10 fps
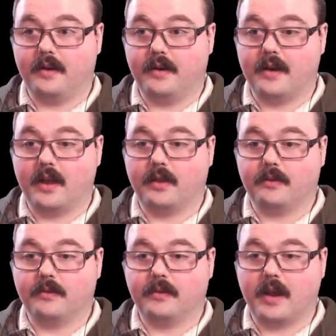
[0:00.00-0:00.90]
now,
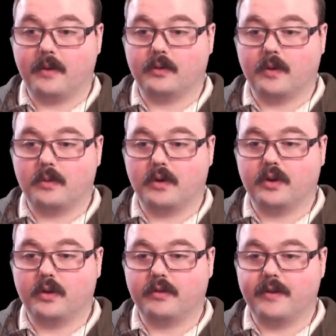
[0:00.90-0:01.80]
yeah, so we have 1,
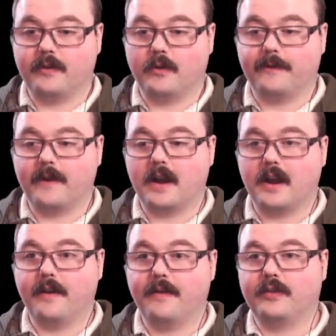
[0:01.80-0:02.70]
2, 3, 4,
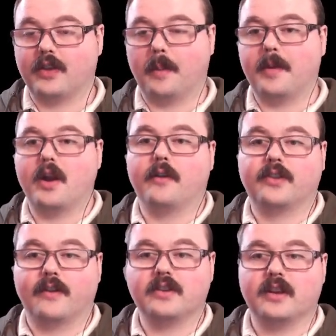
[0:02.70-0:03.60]
5. So that'll be enough.
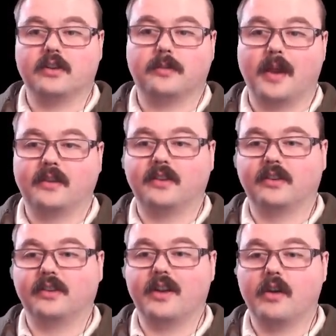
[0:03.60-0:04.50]
17 spaces
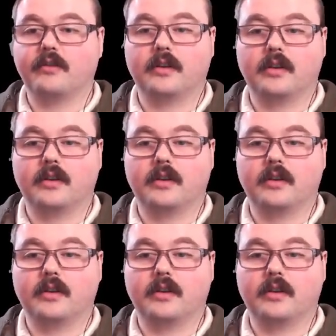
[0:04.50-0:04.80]
is enough.